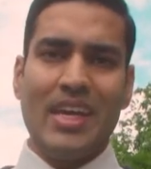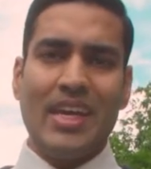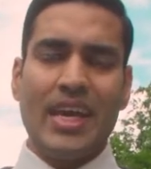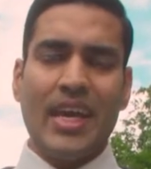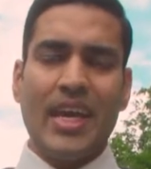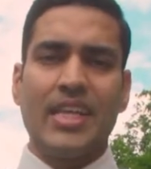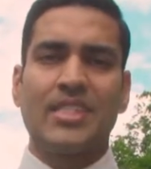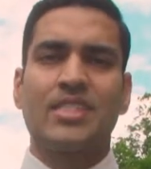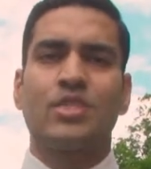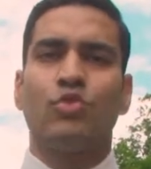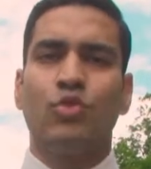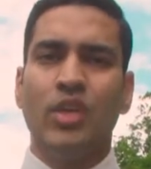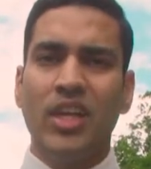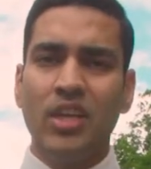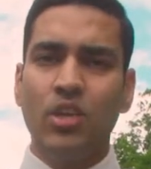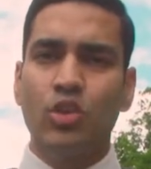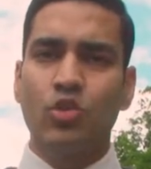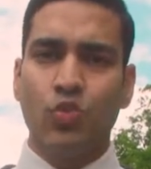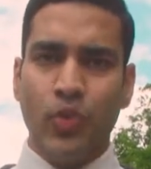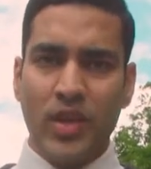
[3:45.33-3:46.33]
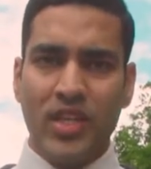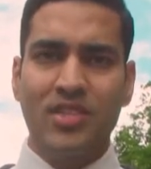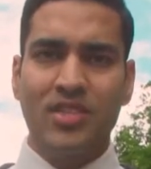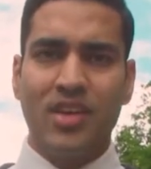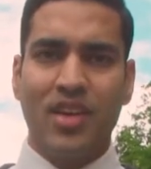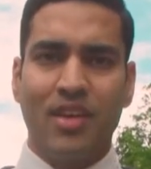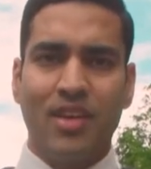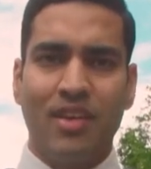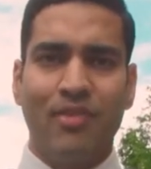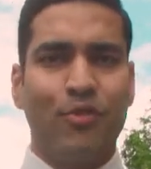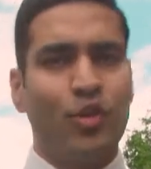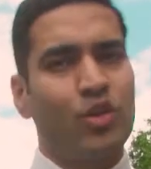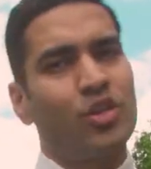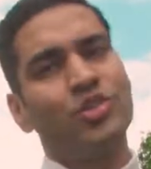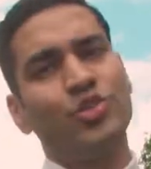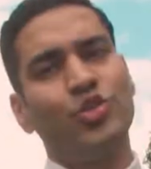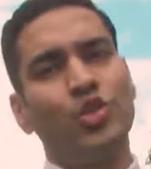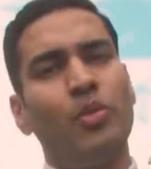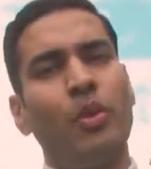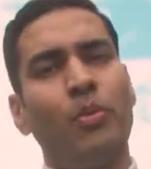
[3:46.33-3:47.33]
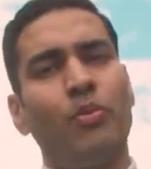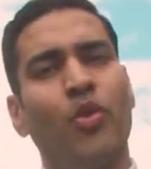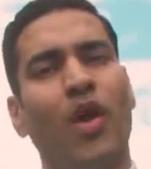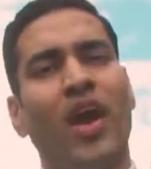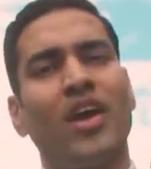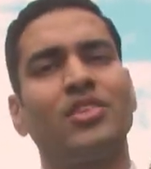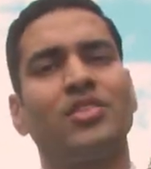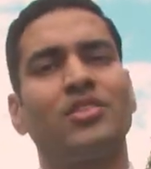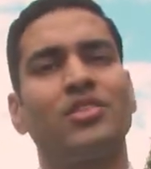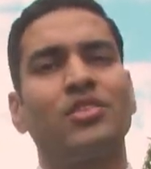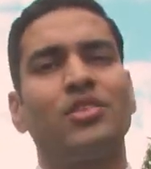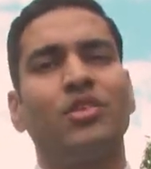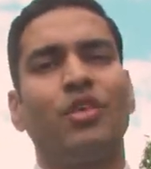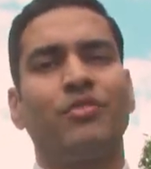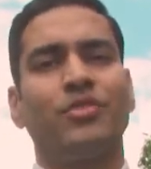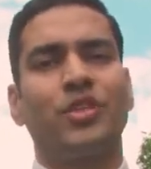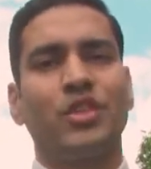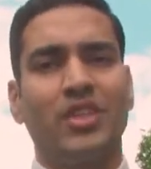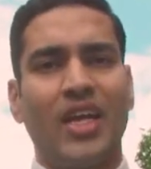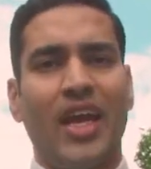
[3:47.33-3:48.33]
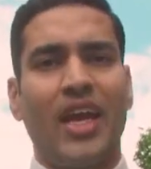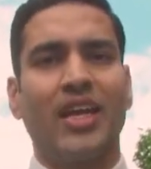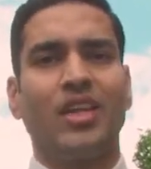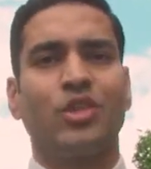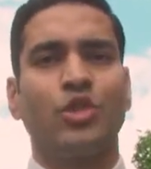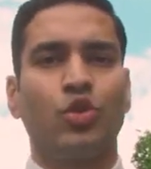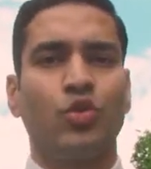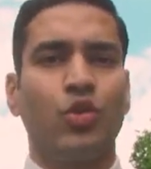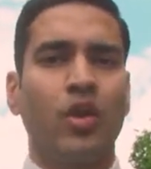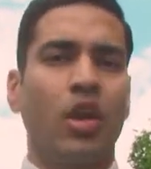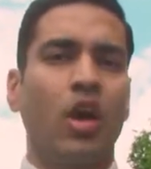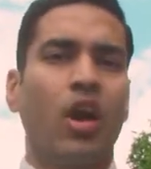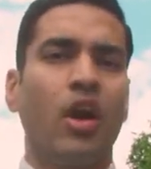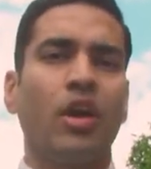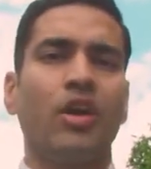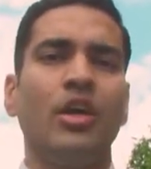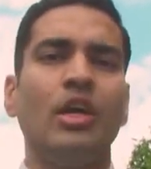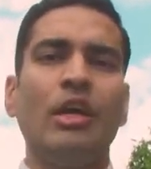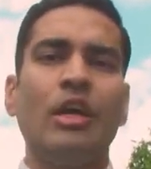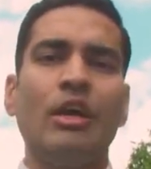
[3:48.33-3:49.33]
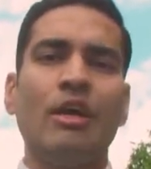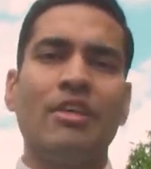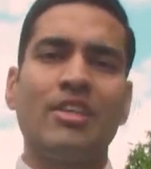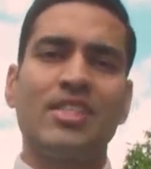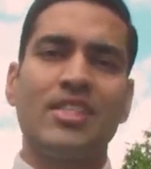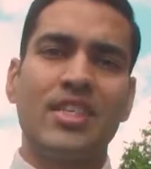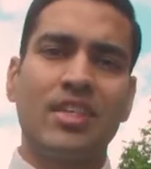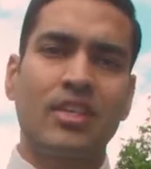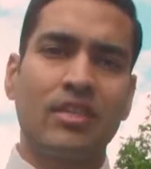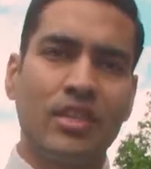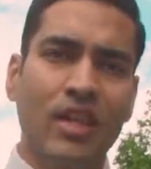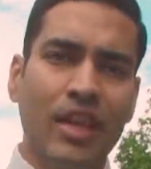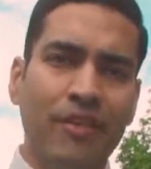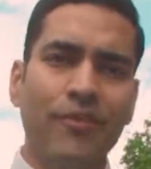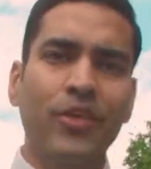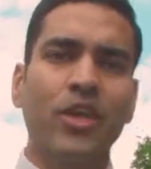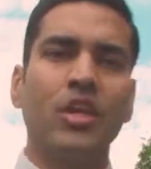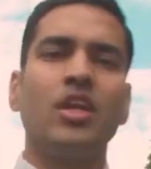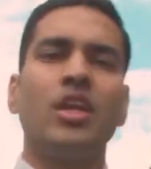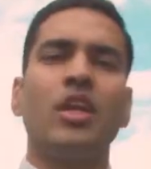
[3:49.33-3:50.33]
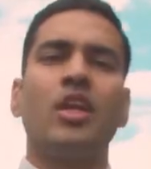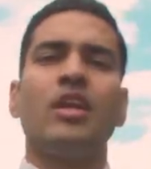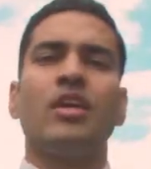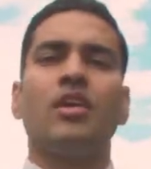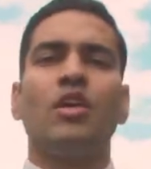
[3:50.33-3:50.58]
It's really risky for consumer brands today to rely significantly